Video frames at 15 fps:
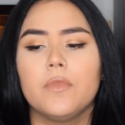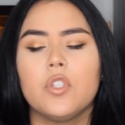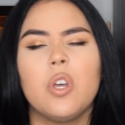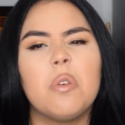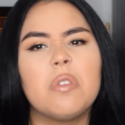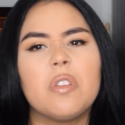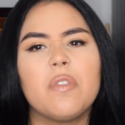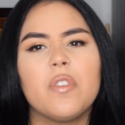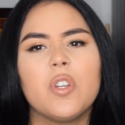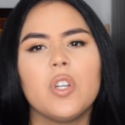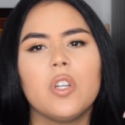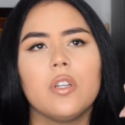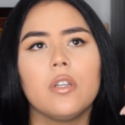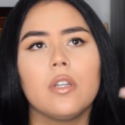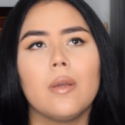So I was there
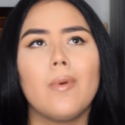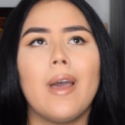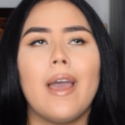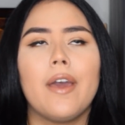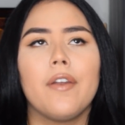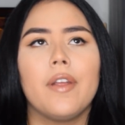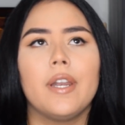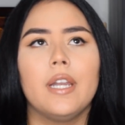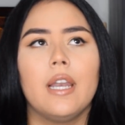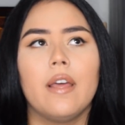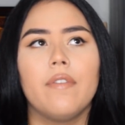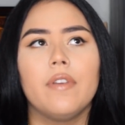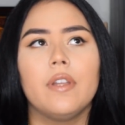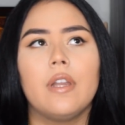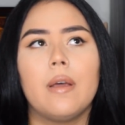for, well, I had her at
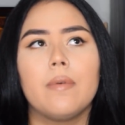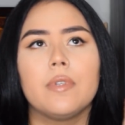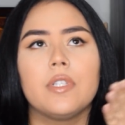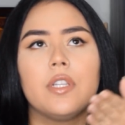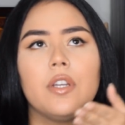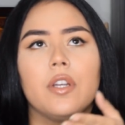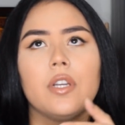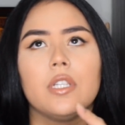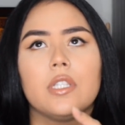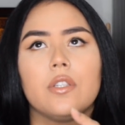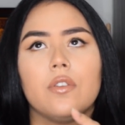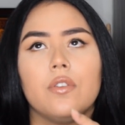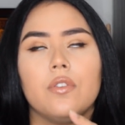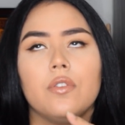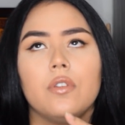11. I was there
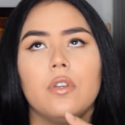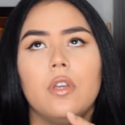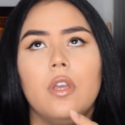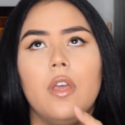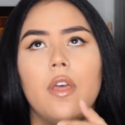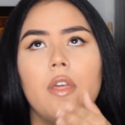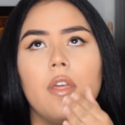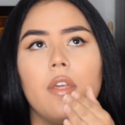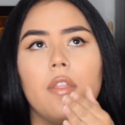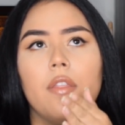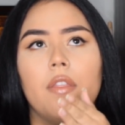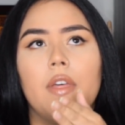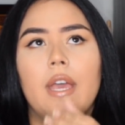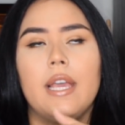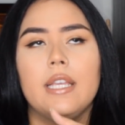until
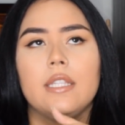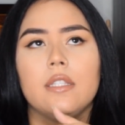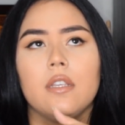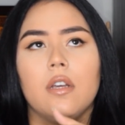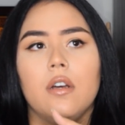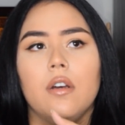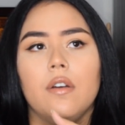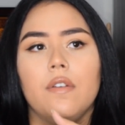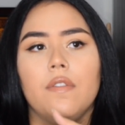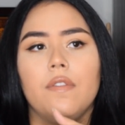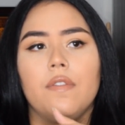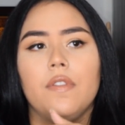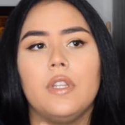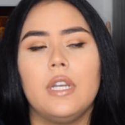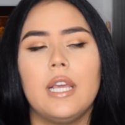the end of
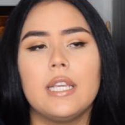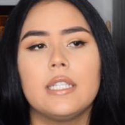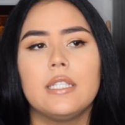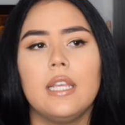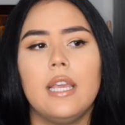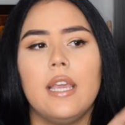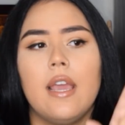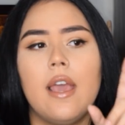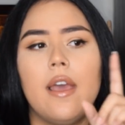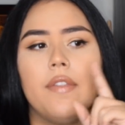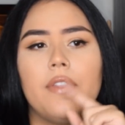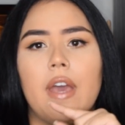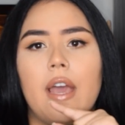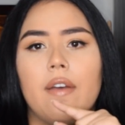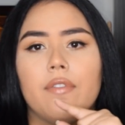the next day
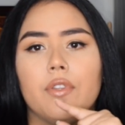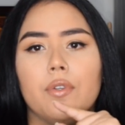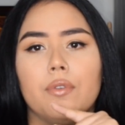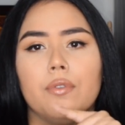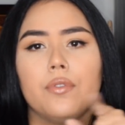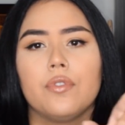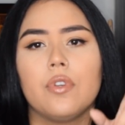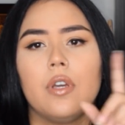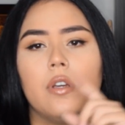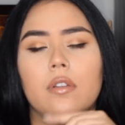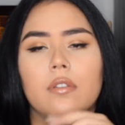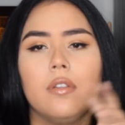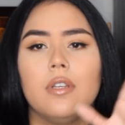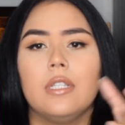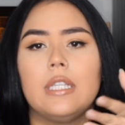and the afternoon, so
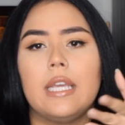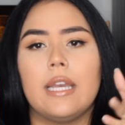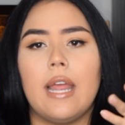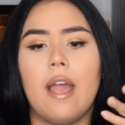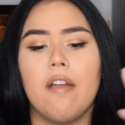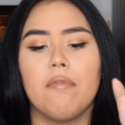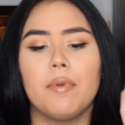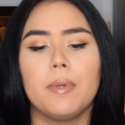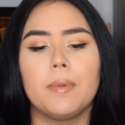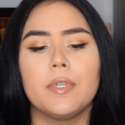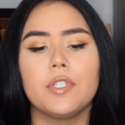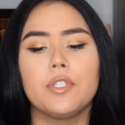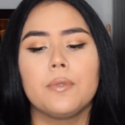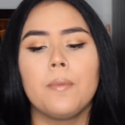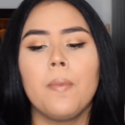a day and a half pretty
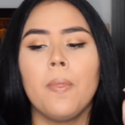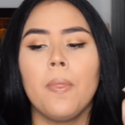much.